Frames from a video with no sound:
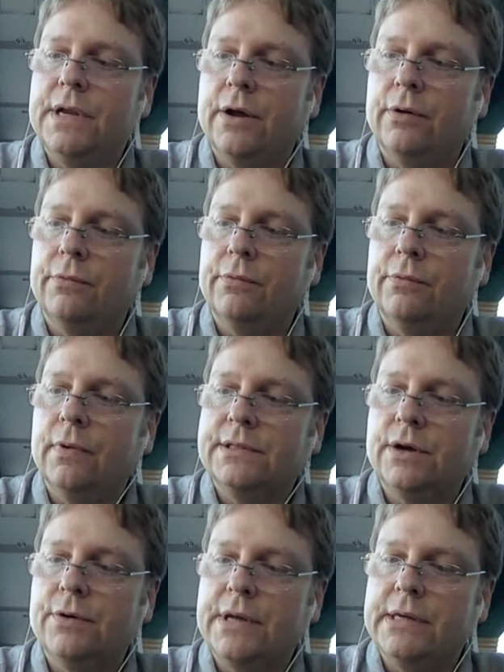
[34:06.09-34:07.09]

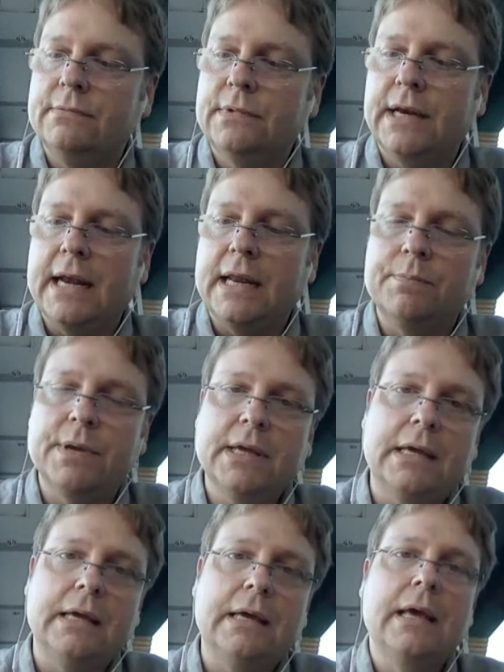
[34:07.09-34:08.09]
Sony
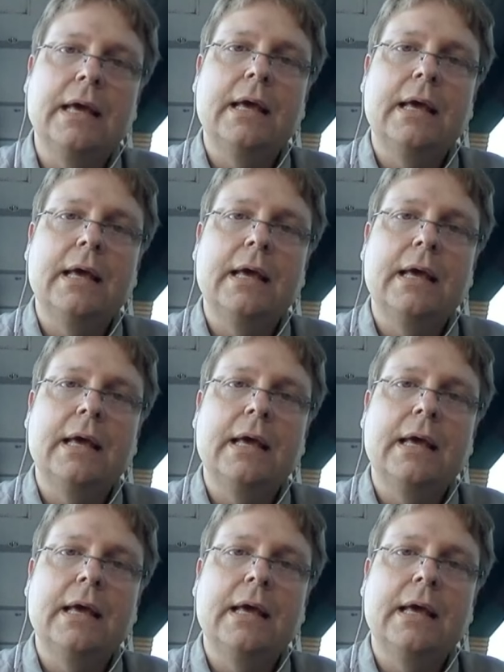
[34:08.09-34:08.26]
1080p,